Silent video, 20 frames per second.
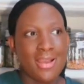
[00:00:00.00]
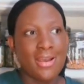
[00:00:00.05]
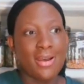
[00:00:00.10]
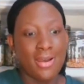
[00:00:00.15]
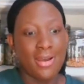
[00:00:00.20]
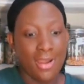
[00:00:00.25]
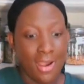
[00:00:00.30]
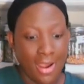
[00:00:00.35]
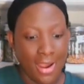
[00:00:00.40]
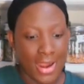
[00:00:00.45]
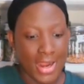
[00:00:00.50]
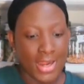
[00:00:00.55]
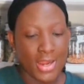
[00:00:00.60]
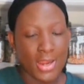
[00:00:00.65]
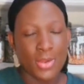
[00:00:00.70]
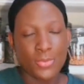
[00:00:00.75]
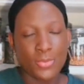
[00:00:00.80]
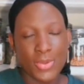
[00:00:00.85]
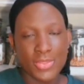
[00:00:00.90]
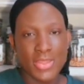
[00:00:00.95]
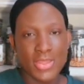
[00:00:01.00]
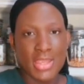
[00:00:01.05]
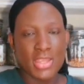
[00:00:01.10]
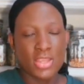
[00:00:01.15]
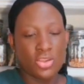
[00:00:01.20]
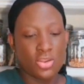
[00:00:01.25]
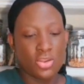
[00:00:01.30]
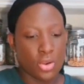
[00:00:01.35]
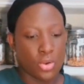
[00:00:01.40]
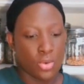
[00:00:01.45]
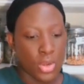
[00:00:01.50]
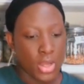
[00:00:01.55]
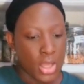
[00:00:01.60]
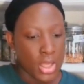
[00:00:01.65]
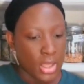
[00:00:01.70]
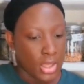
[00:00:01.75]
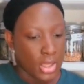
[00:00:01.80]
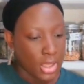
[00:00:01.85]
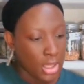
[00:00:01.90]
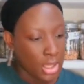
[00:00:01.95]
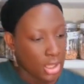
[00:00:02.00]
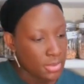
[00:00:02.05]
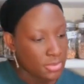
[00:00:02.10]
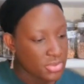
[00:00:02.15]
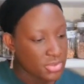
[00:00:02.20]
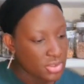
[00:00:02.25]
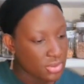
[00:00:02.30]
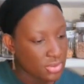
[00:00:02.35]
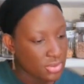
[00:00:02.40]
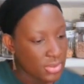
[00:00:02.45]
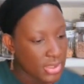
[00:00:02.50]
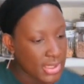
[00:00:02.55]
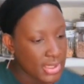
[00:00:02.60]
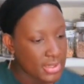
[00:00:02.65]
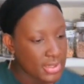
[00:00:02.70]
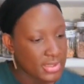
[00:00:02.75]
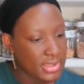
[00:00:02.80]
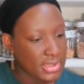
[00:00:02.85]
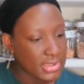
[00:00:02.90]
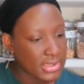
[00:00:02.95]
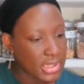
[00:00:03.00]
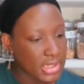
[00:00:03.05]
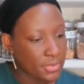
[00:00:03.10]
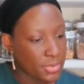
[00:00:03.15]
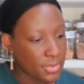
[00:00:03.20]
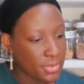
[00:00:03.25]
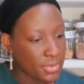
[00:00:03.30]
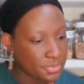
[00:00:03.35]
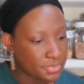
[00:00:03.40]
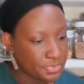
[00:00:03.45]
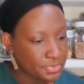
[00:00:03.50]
are or what they, you know. Um, so here's an example.